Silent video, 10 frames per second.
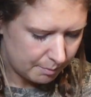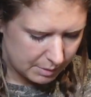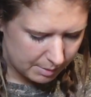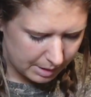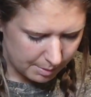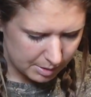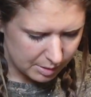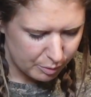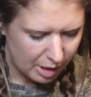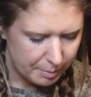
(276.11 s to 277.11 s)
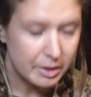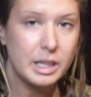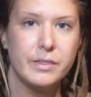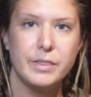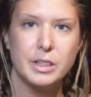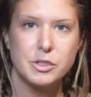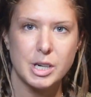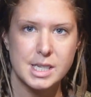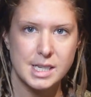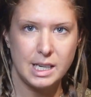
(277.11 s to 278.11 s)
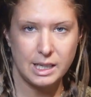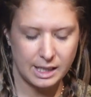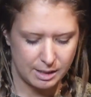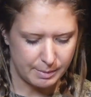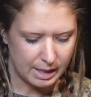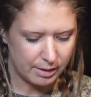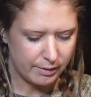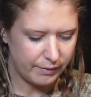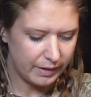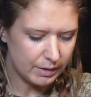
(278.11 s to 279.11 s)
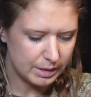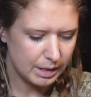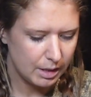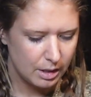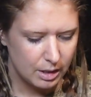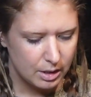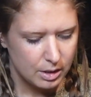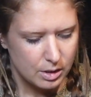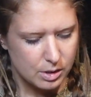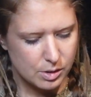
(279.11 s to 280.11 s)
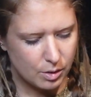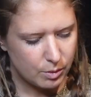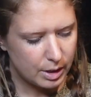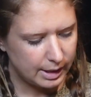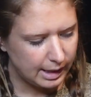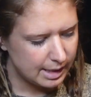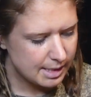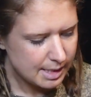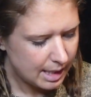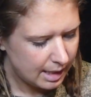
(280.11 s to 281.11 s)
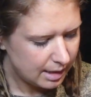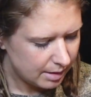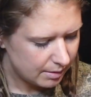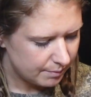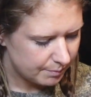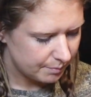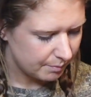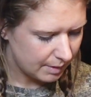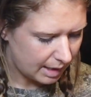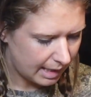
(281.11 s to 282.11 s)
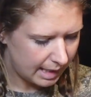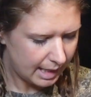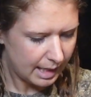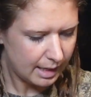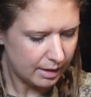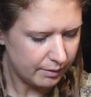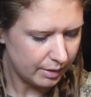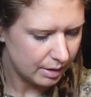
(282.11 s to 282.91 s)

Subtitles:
to be able to properly field dress it and get them out of the field. So on the inside, I have